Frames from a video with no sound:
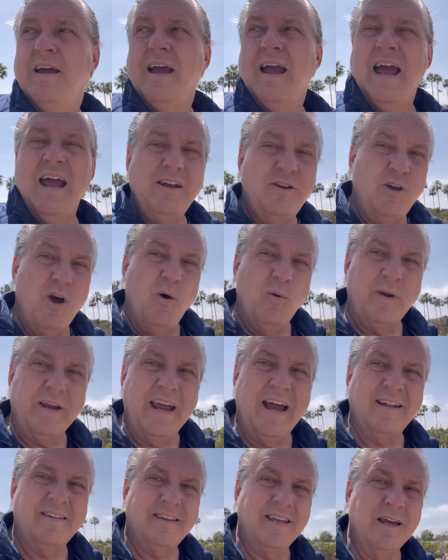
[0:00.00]
and don't
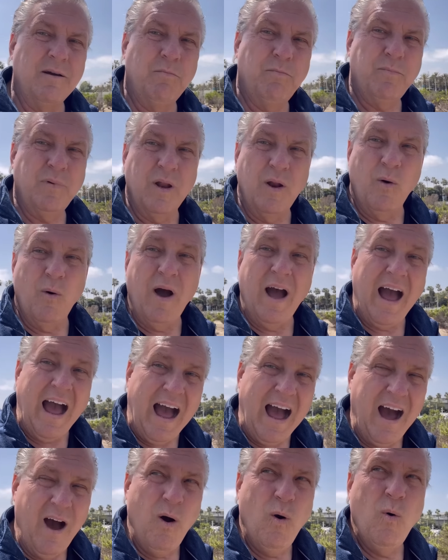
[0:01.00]
get the, you know,
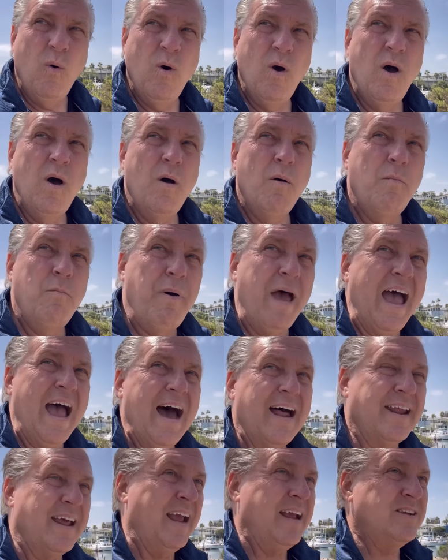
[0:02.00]
how
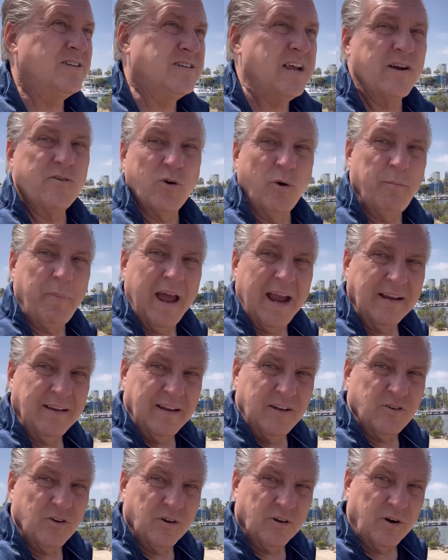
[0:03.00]
bad a central bank
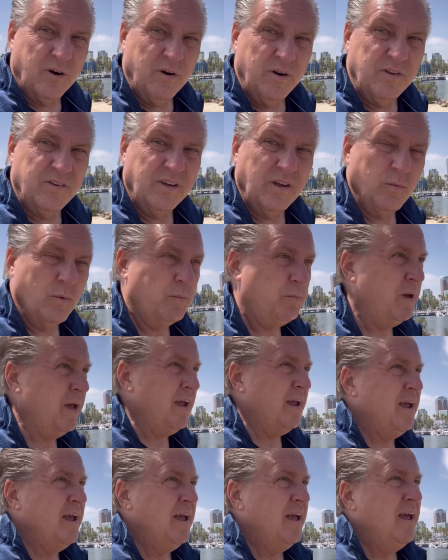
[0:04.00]
digital currency would be.
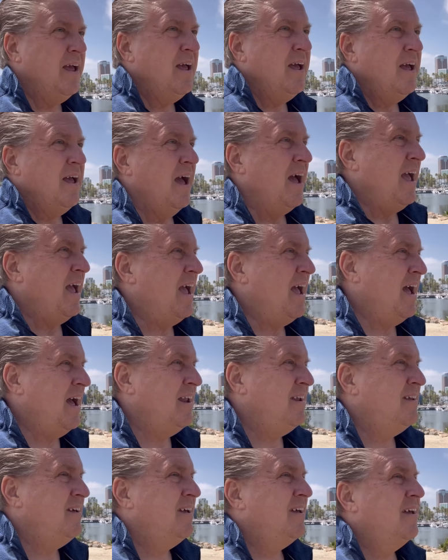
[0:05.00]

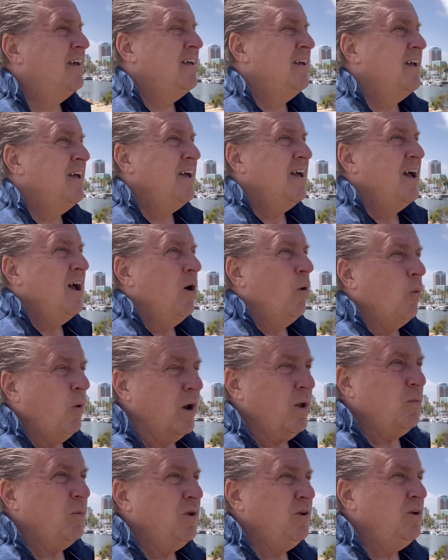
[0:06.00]
And what
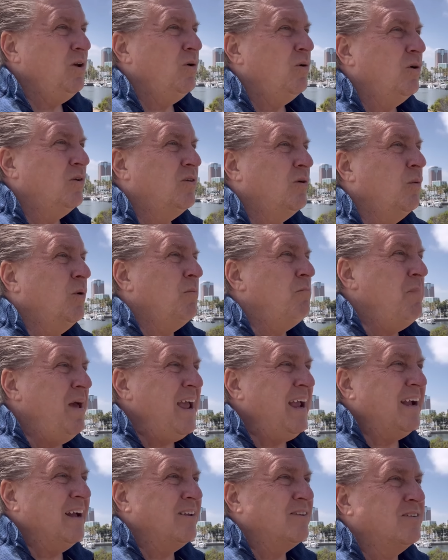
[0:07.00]
it would do is it would
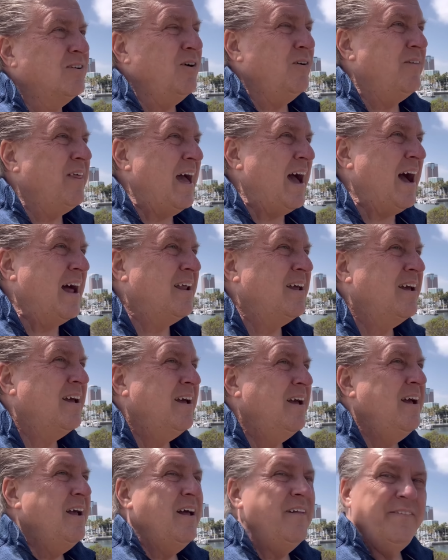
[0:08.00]
make it so that
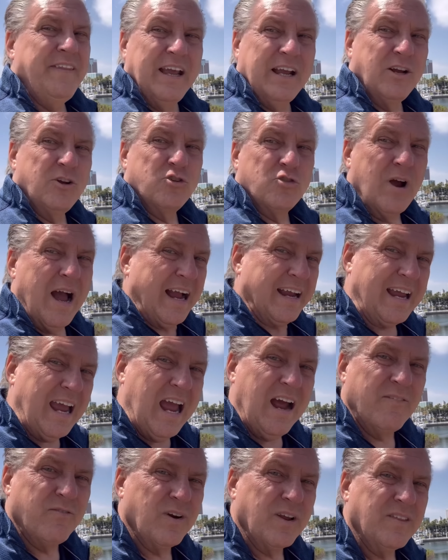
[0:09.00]
they could track
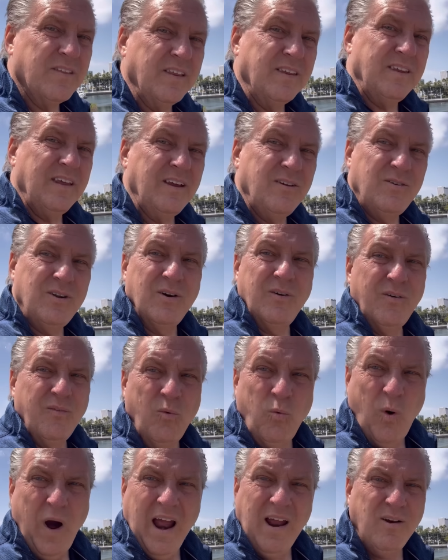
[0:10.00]
everything that you do.
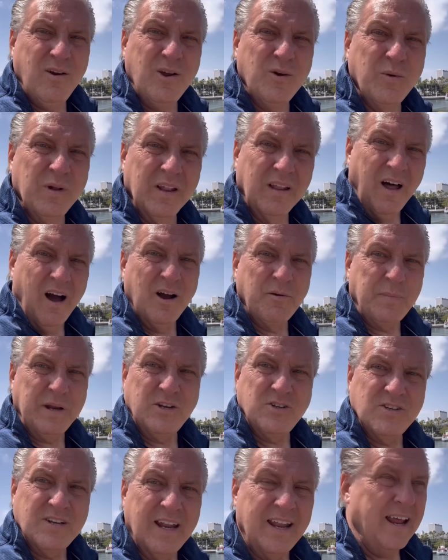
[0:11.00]
Why are you in Long
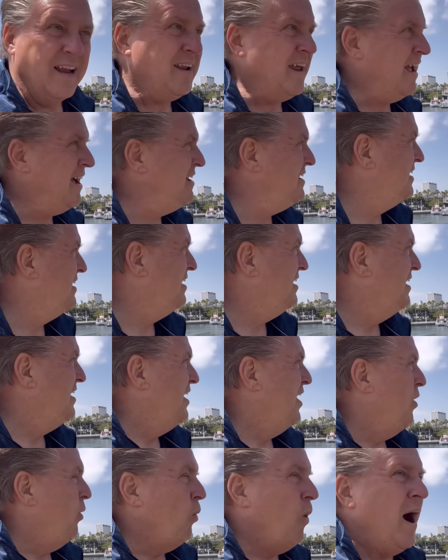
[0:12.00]
Beach today, Dan?
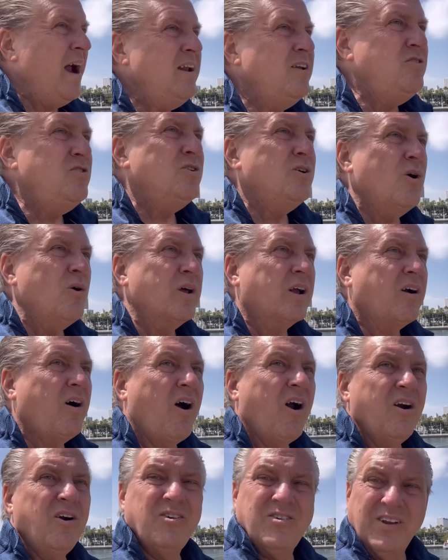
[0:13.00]
Why did you go to
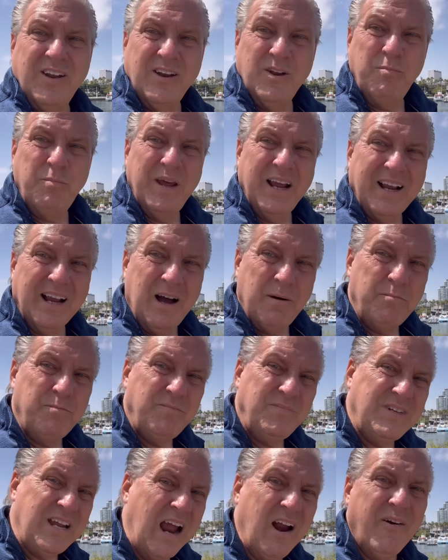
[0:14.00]
Carson to pick up
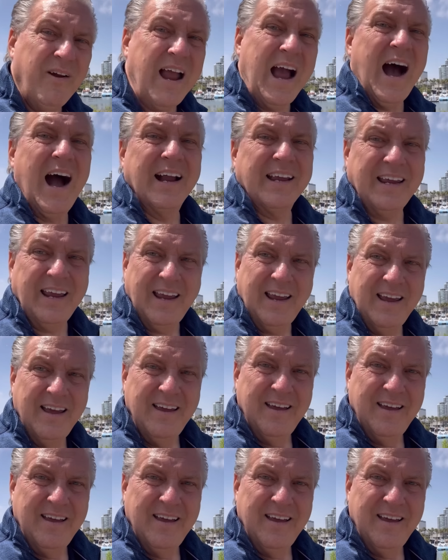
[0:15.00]
teriyaki